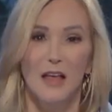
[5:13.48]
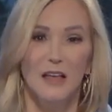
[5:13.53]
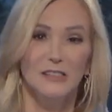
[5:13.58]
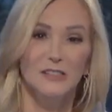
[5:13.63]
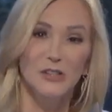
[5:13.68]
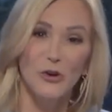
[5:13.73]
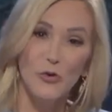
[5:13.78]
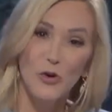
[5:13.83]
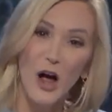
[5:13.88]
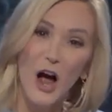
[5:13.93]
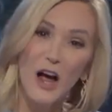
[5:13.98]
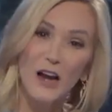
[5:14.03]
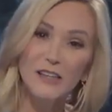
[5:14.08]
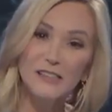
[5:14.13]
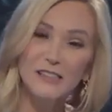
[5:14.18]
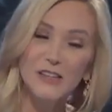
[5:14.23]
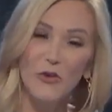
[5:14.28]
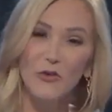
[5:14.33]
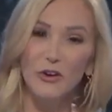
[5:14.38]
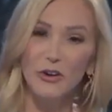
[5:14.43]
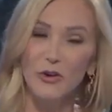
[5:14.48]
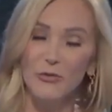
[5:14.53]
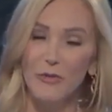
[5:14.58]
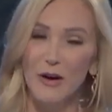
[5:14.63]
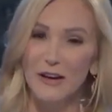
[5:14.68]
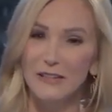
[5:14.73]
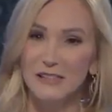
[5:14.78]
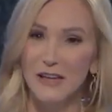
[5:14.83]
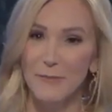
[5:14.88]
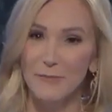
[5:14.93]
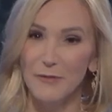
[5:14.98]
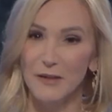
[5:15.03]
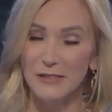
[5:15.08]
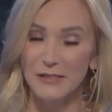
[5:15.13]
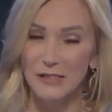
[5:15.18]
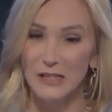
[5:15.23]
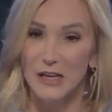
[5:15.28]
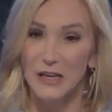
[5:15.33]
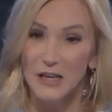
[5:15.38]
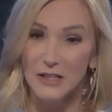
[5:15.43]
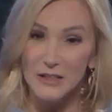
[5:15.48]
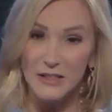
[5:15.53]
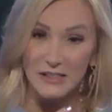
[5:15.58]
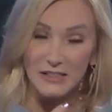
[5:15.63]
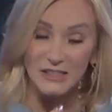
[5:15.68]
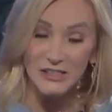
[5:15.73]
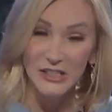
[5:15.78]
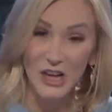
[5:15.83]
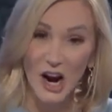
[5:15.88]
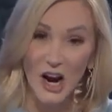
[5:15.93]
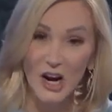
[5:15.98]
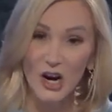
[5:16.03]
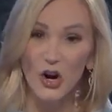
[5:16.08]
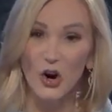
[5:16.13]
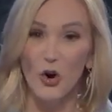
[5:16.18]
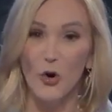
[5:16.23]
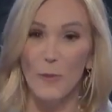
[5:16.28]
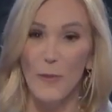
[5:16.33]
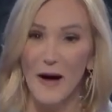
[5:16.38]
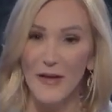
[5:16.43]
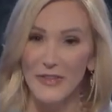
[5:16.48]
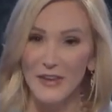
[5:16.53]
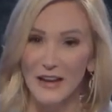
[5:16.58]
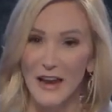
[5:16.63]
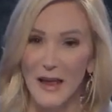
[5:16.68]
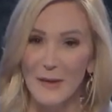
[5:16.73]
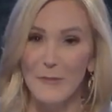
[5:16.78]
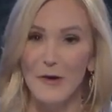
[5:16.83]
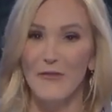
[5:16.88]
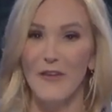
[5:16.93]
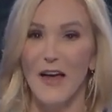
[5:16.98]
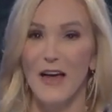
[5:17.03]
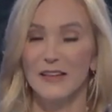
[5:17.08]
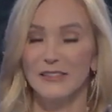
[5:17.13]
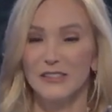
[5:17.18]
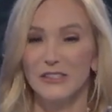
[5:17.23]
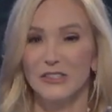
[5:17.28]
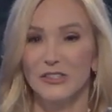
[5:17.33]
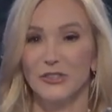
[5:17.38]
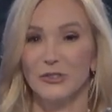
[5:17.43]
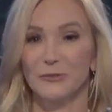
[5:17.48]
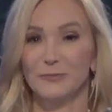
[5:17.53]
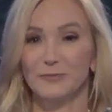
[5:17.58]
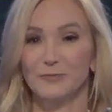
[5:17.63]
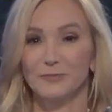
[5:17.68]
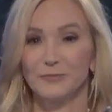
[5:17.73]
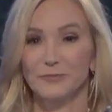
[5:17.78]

So God is going to raise up this, this young girl by the name of Esther,